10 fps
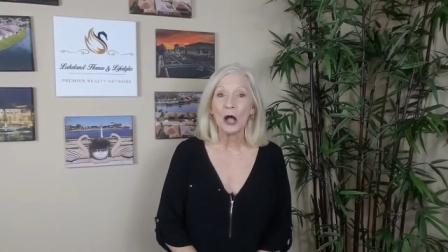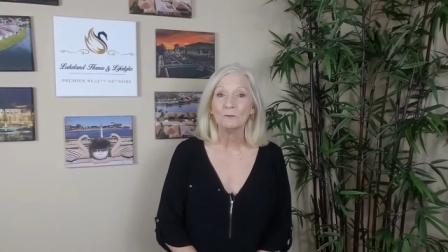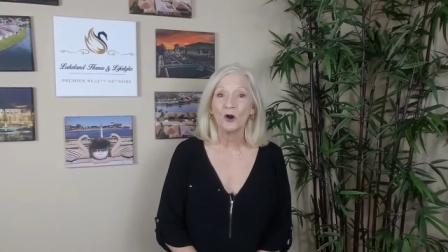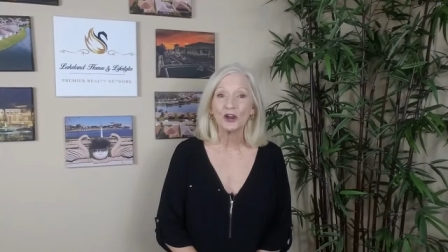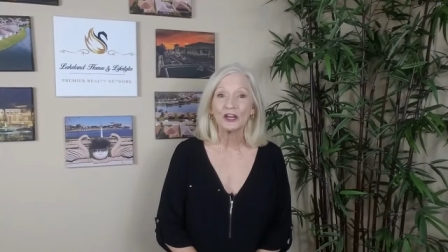
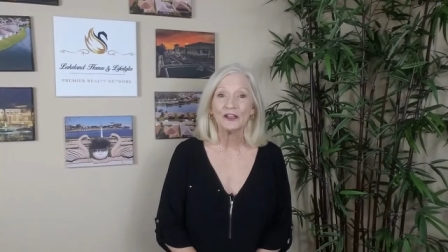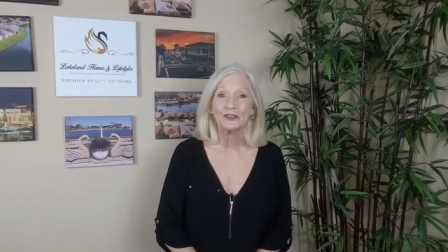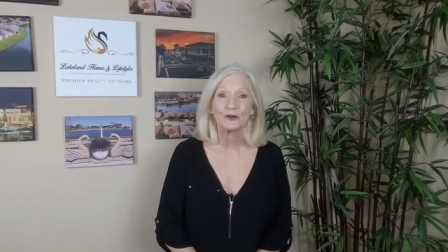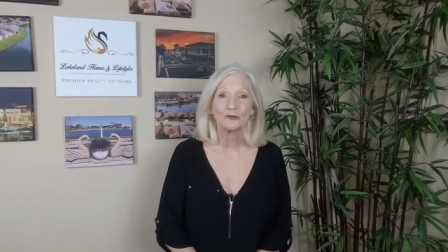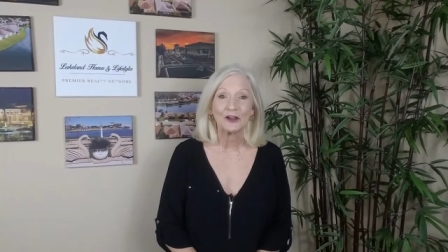market in the
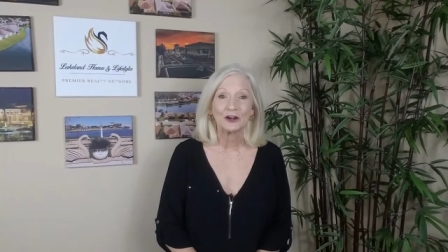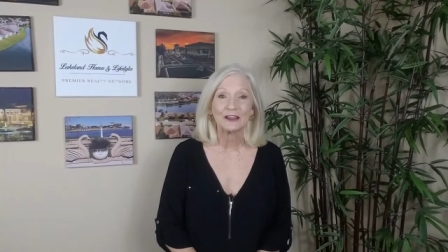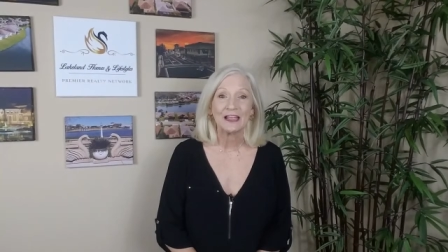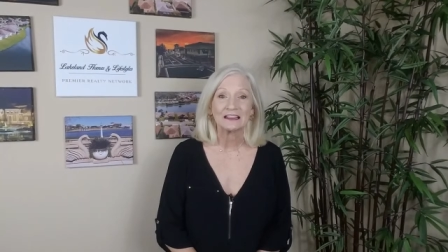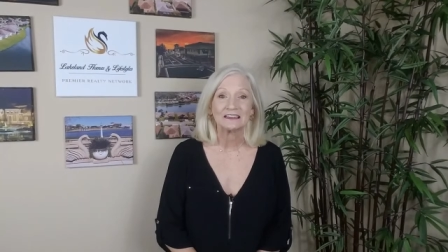Greater
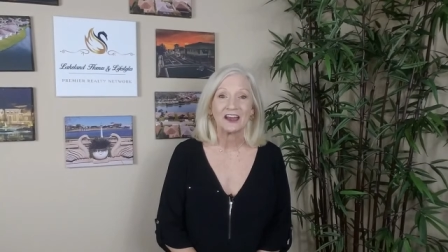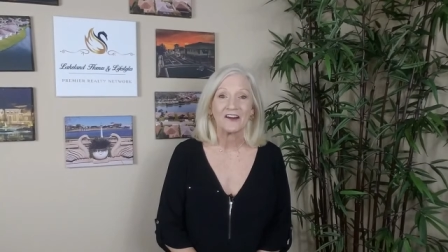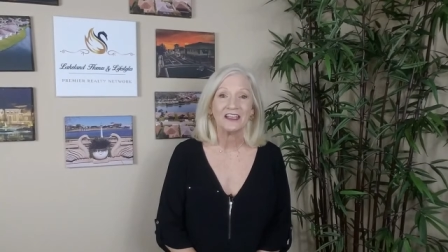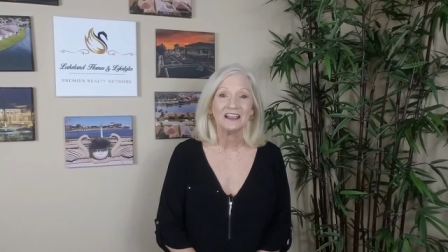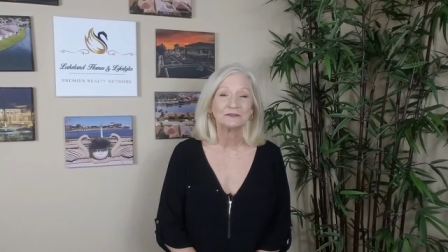Lakeland area
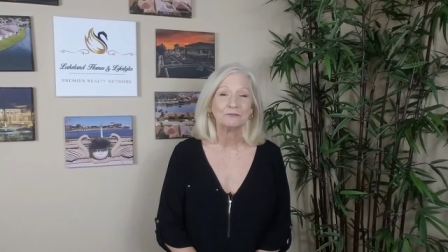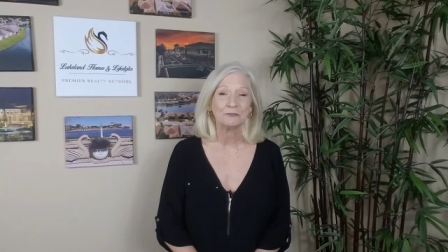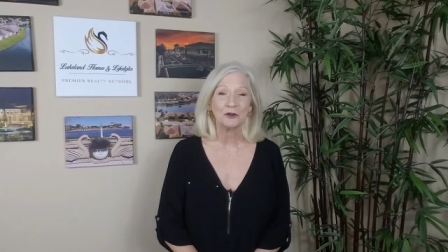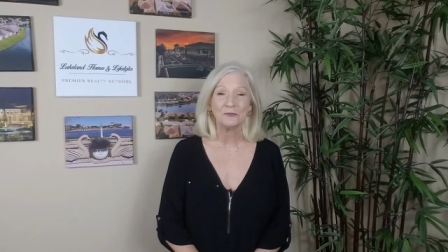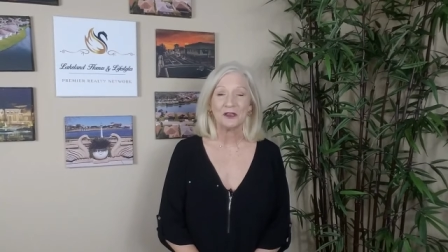is
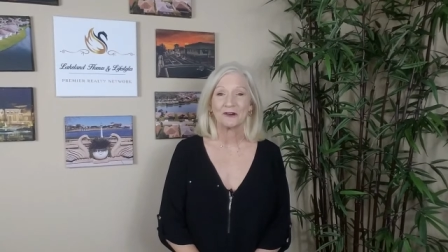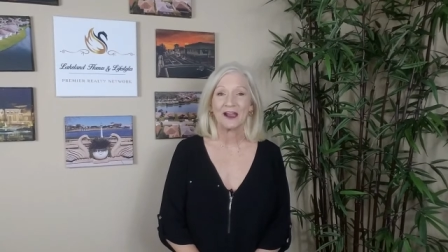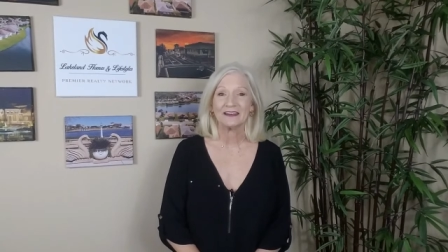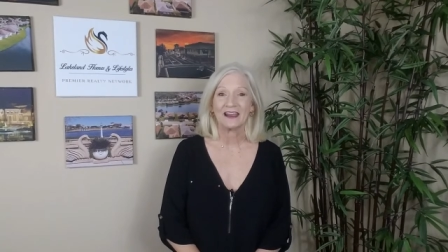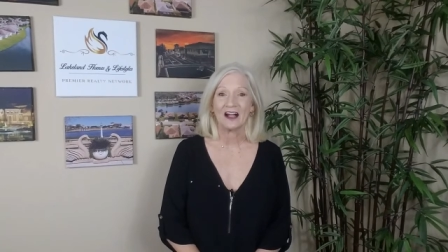booming right
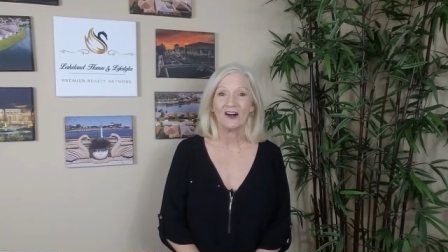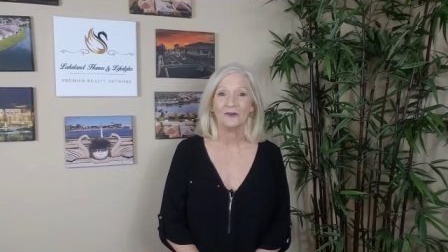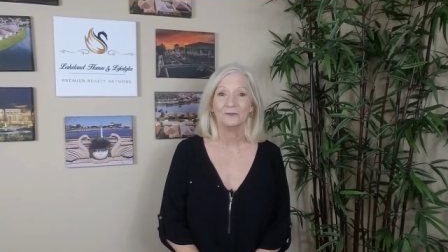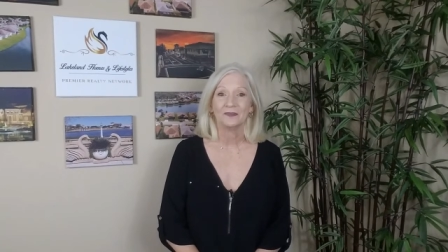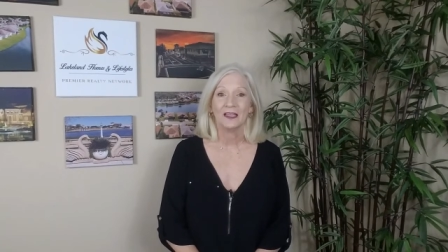now.
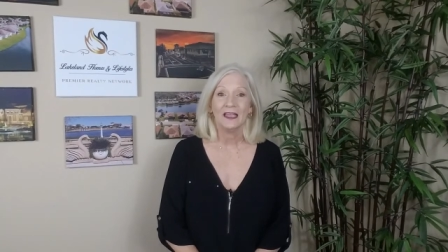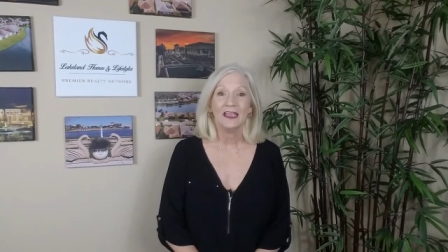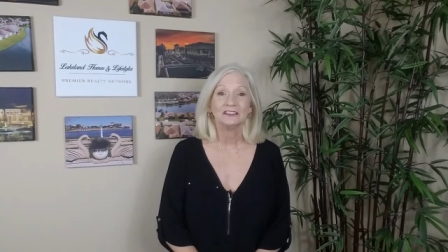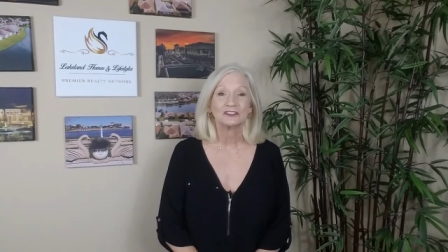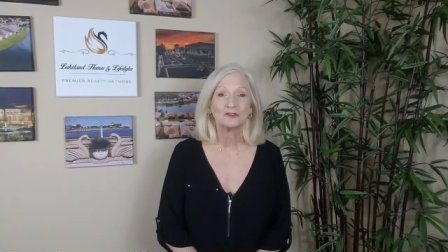It is
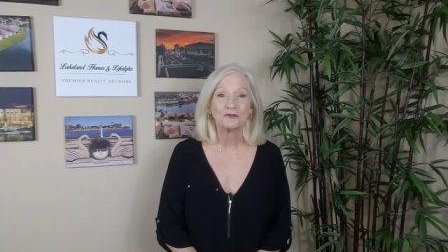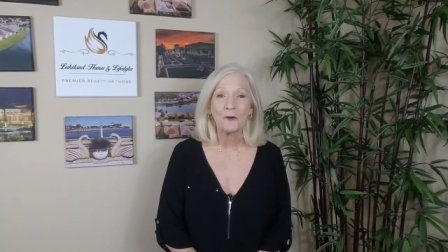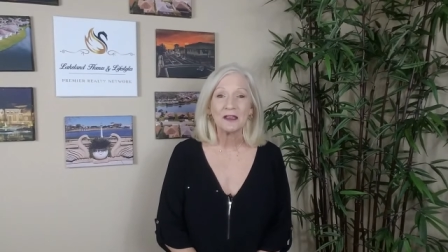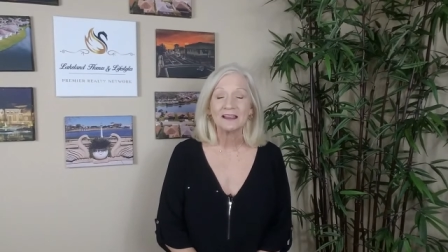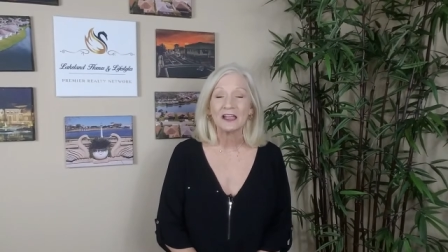growing
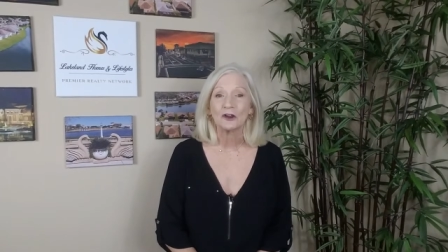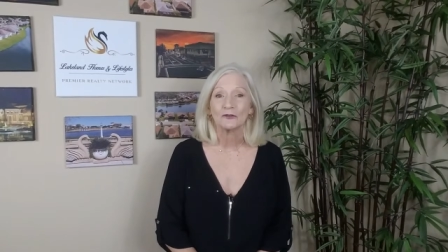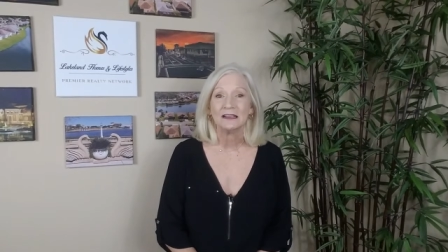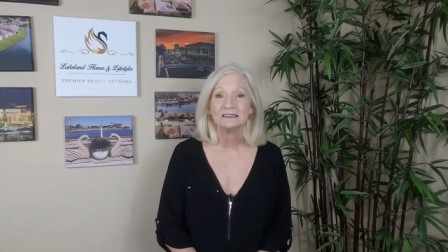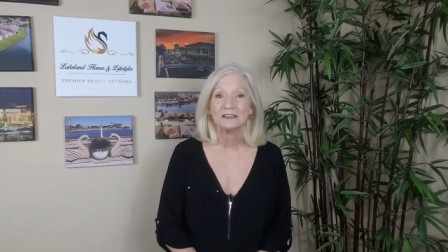like
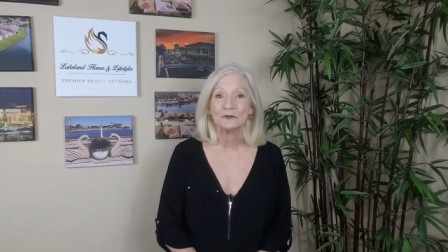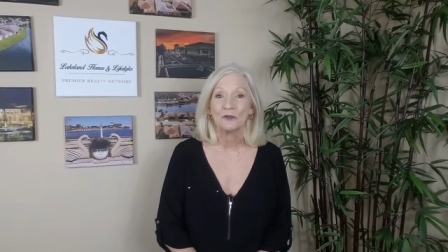crazy with